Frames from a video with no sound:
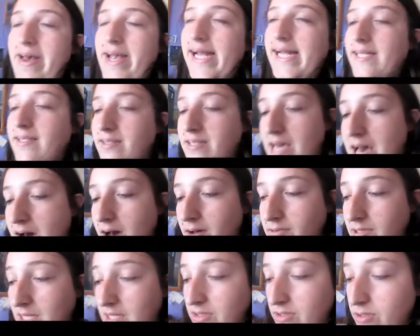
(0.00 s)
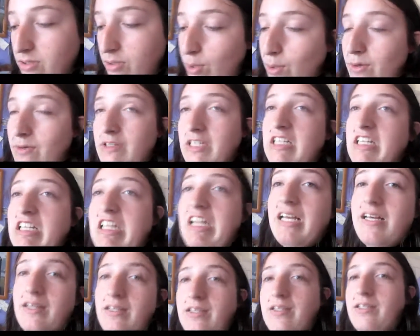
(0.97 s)
In town I caught a
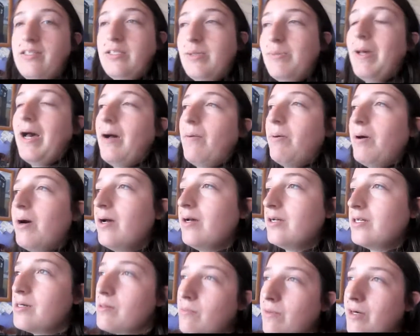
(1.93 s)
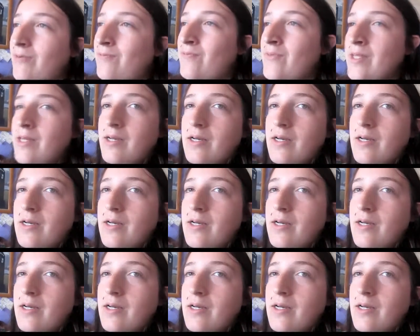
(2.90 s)
ridiculous amount of Pokemon.